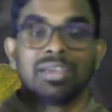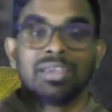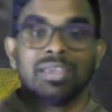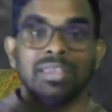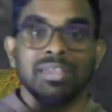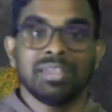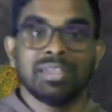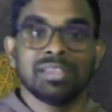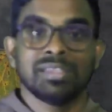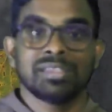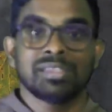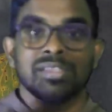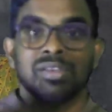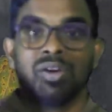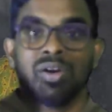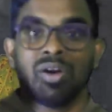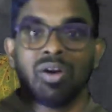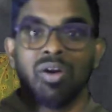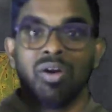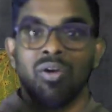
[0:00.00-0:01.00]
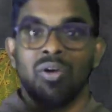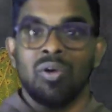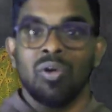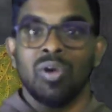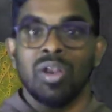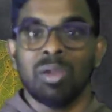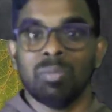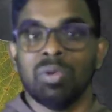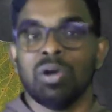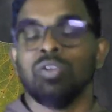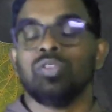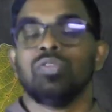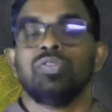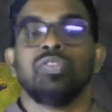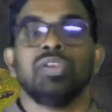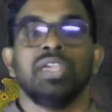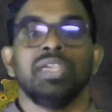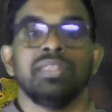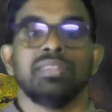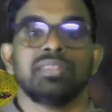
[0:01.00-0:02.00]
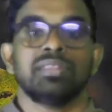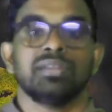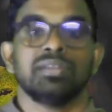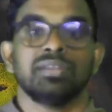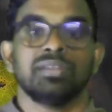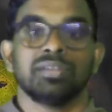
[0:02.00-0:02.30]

It is all about faith,